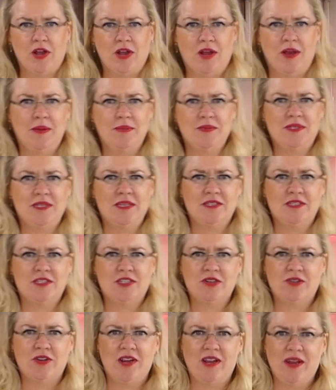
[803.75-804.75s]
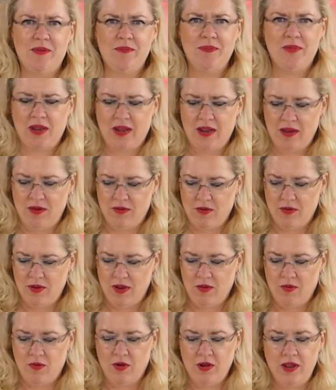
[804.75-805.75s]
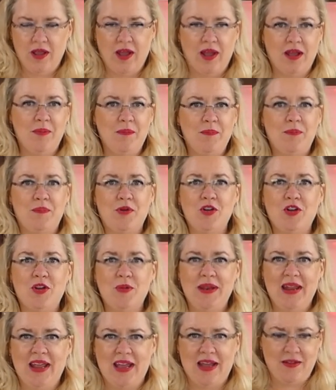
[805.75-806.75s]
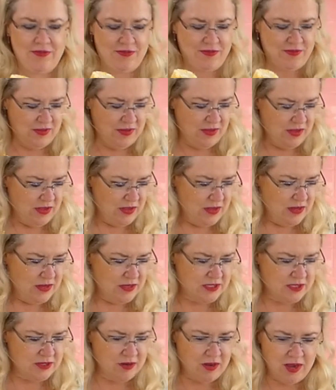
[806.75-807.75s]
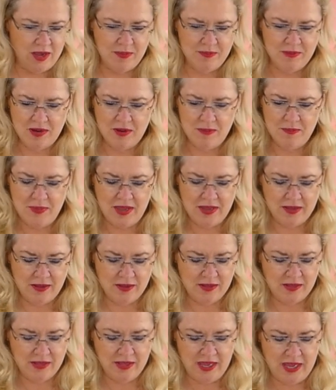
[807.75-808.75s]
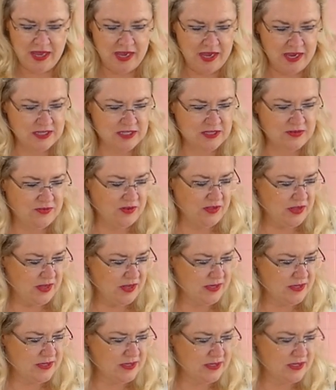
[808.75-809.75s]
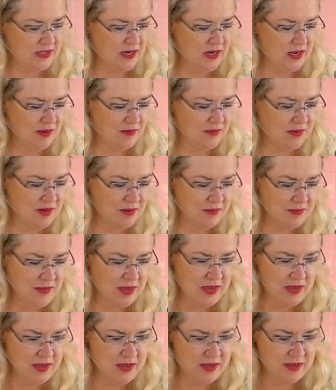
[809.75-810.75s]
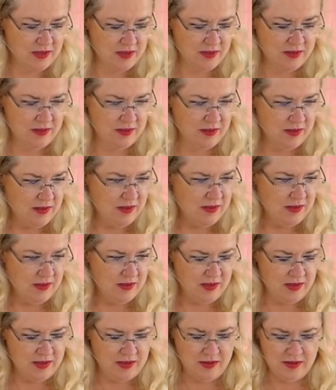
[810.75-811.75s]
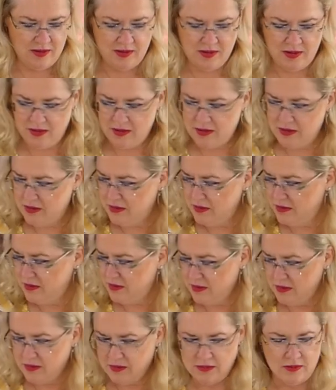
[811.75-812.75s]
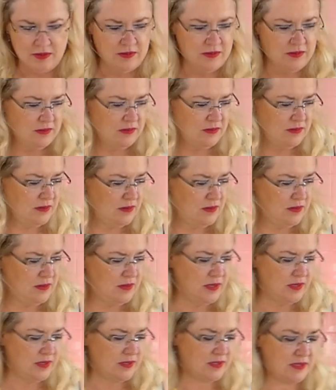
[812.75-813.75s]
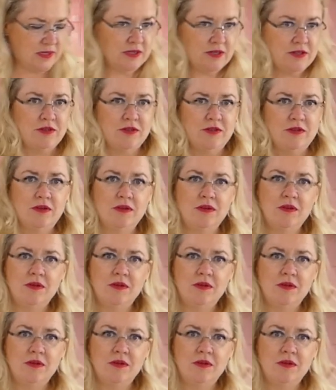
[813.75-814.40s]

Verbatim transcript: cobs, Instagram, that I already um, broke them in half. So I'm going to make a glaze for this that I'm going to make in this little